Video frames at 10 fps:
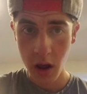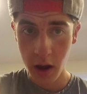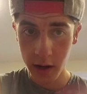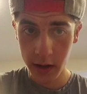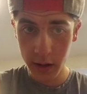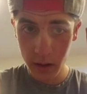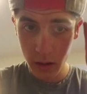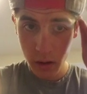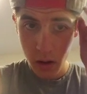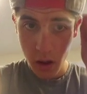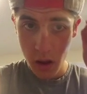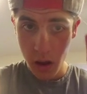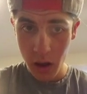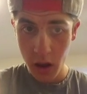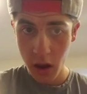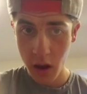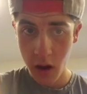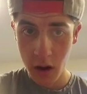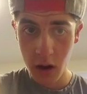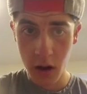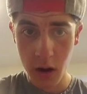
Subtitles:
I did it. And